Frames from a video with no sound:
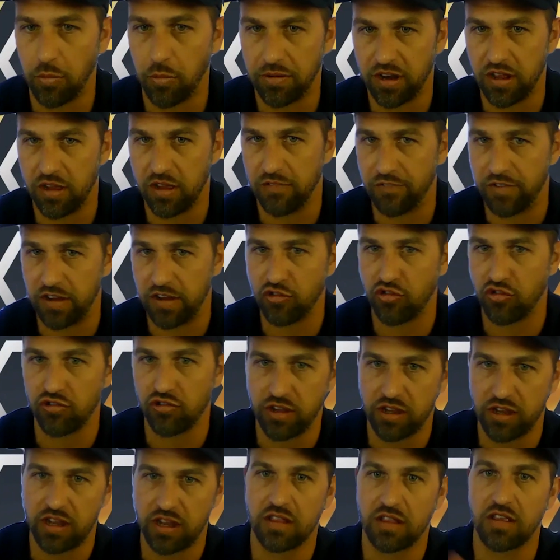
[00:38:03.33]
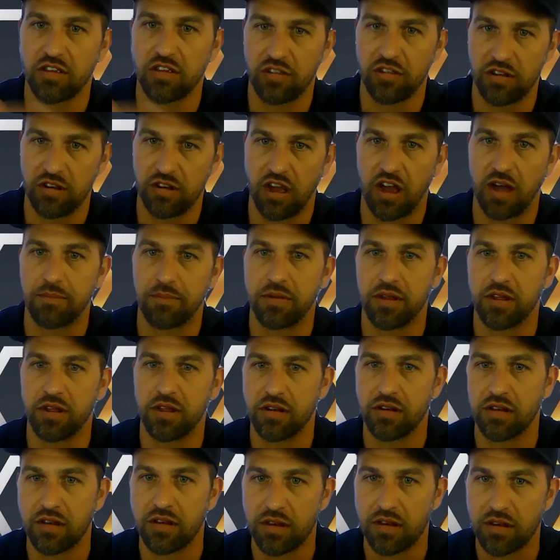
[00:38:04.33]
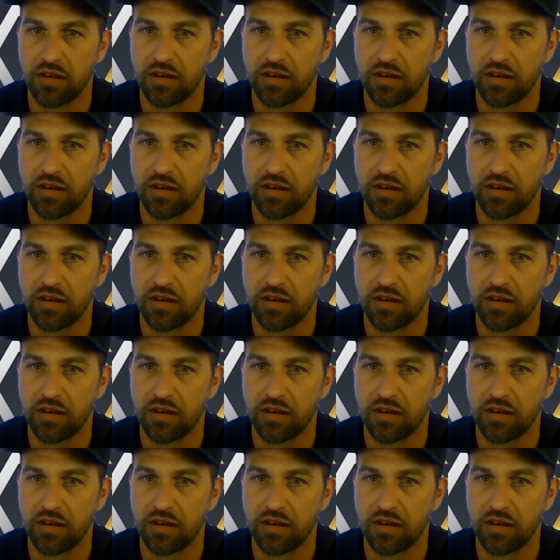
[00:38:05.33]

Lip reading: to eventually get this adopted?